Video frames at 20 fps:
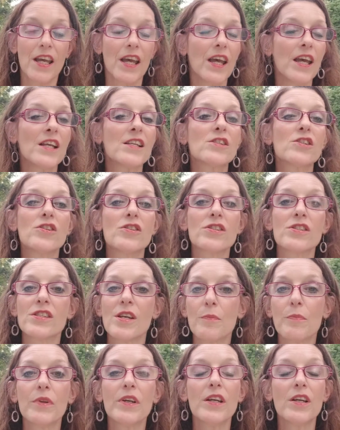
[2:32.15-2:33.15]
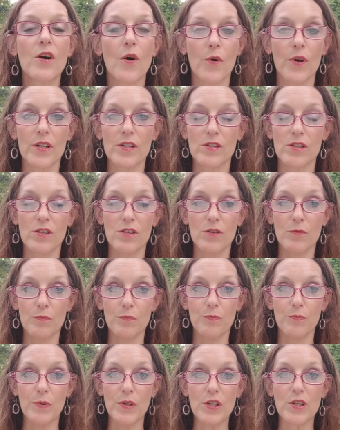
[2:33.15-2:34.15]
You're simply going to
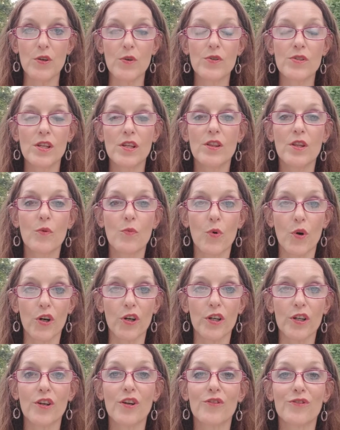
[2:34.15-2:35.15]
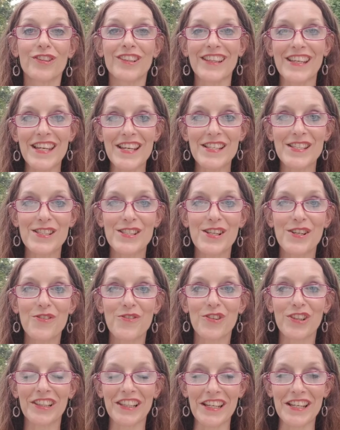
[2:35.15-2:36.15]
be using the word release,
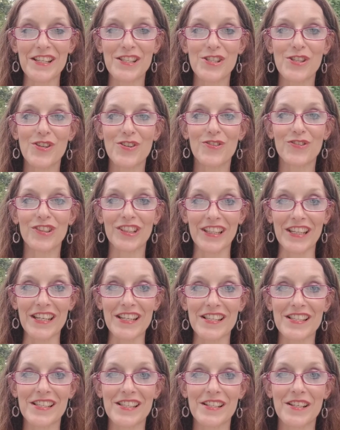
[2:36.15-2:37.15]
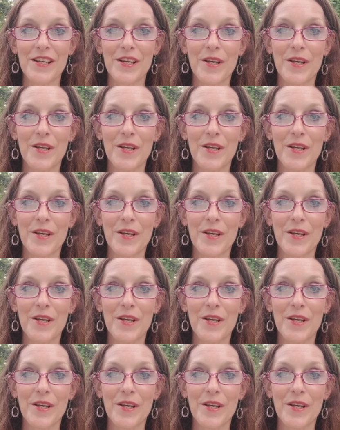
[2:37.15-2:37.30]
release, release.